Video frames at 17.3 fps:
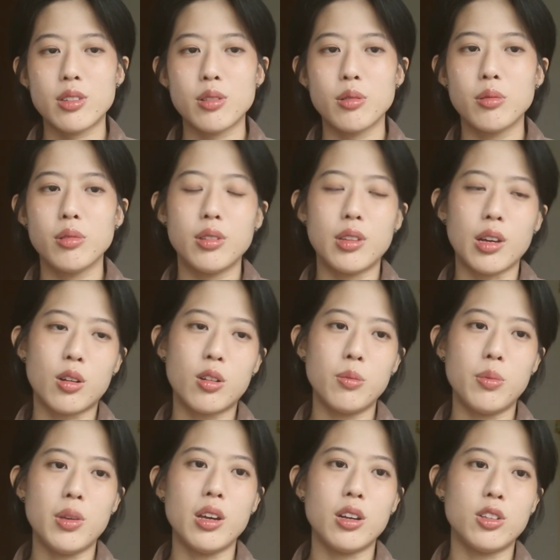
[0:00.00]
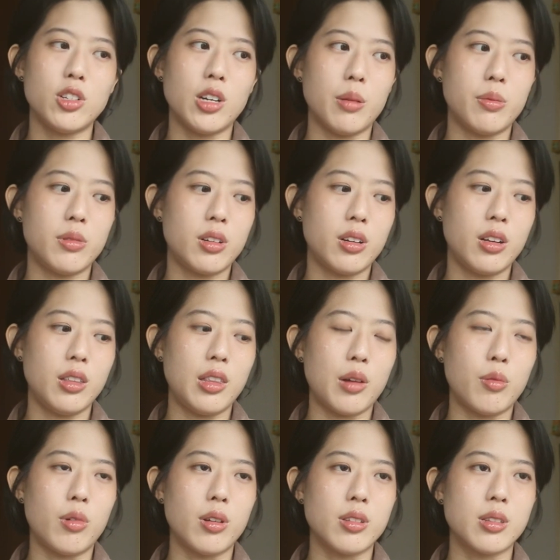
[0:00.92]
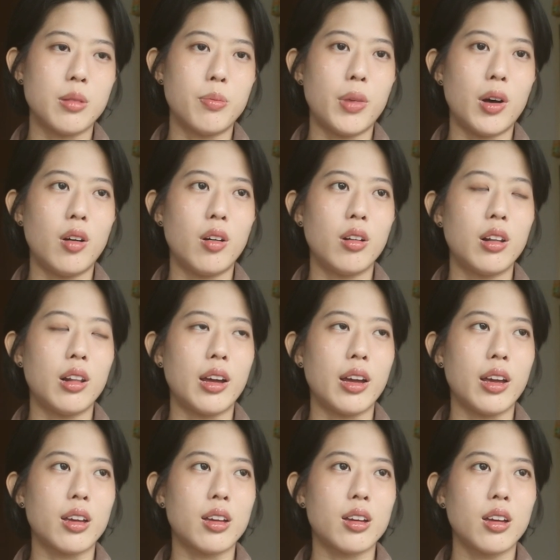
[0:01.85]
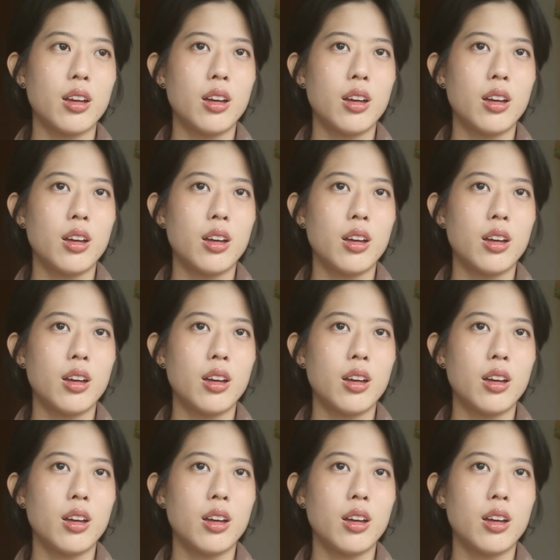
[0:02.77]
So there could be a chapter that was about like